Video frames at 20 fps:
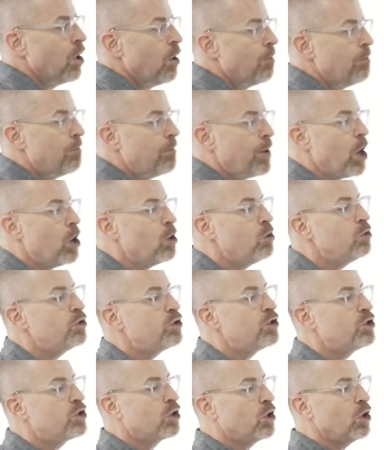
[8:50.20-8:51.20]

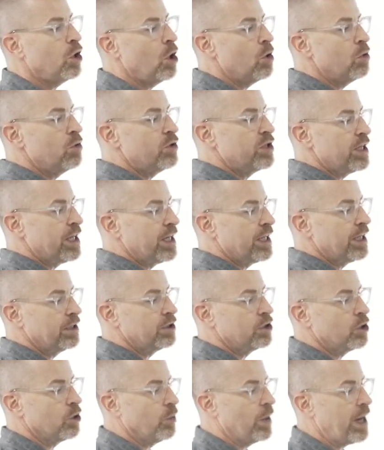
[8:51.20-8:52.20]
post-closing
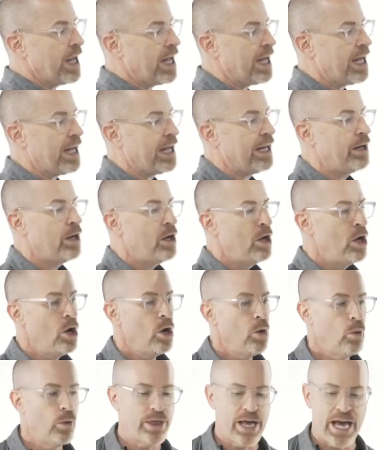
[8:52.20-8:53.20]
terrain
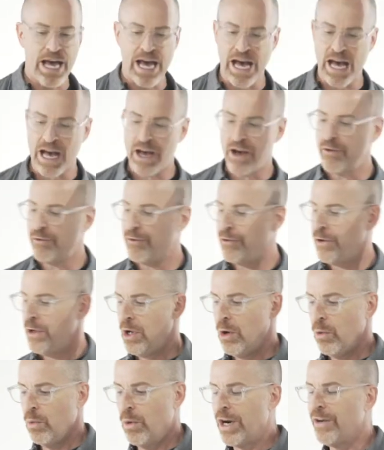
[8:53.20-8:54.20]
where they have
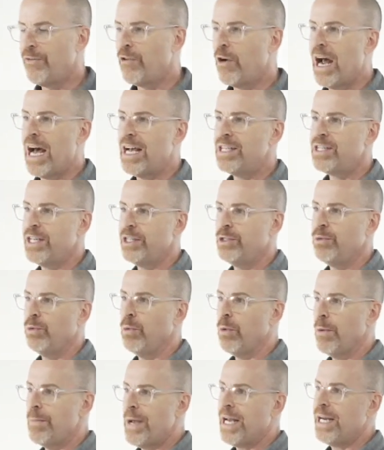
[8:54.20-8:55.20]
whatever assets were
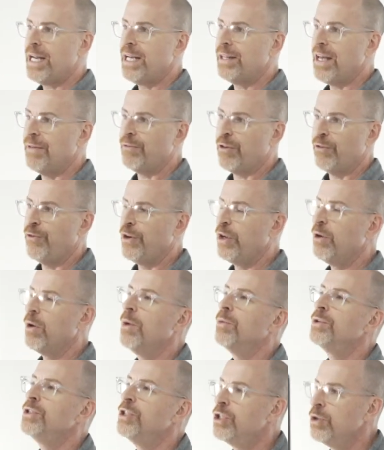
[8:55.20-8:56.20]
remaining, they have to figure out
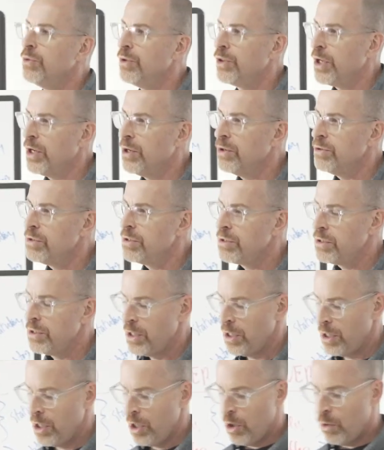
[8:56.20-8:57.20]
what to do with those.
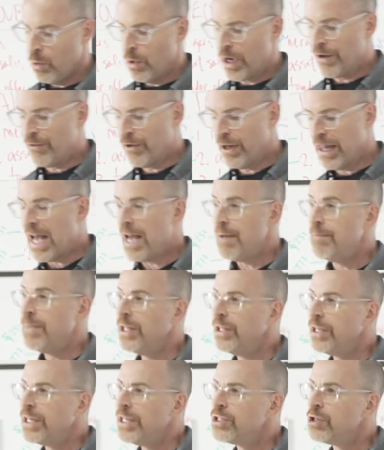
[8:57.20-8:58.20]
Whatever
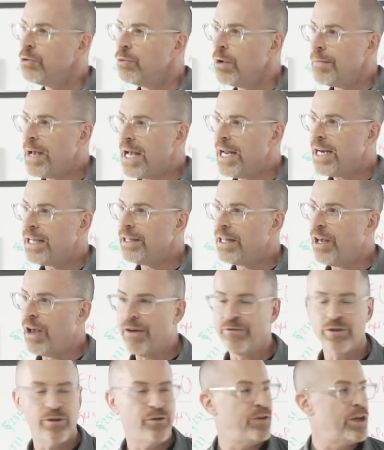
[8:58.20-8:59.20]
liabilities are remaining, they
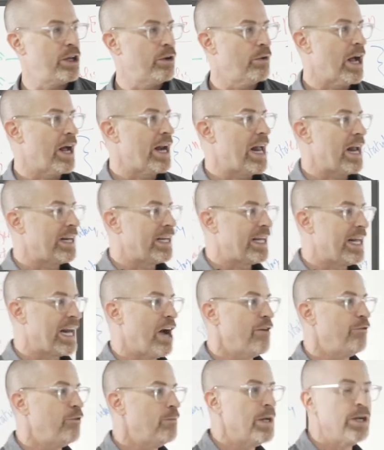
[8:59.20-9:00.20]
have to figure out how to get
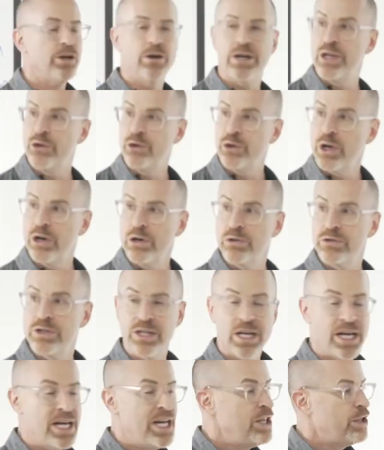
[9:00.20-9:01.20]
out from underneath
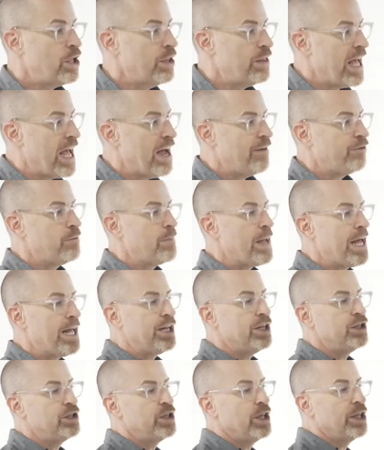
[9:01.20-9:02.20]
those. Then they have to
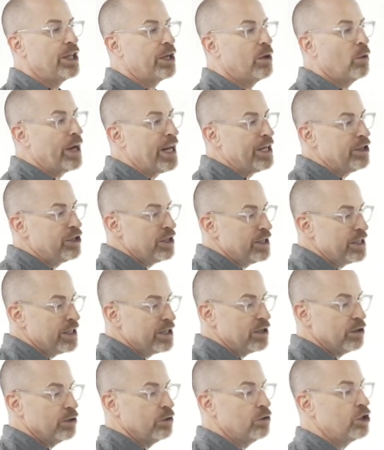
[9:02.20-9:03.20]
manage the liquidation,
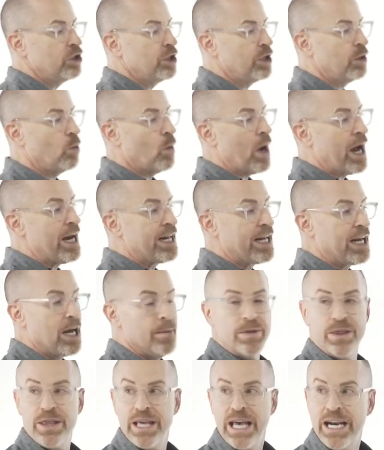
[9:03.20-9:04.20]
dissolution, and winding
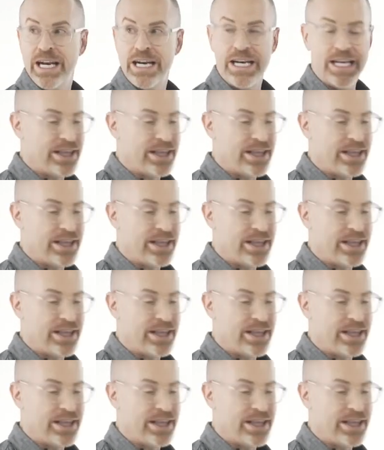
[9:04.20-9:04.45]
up of the entity.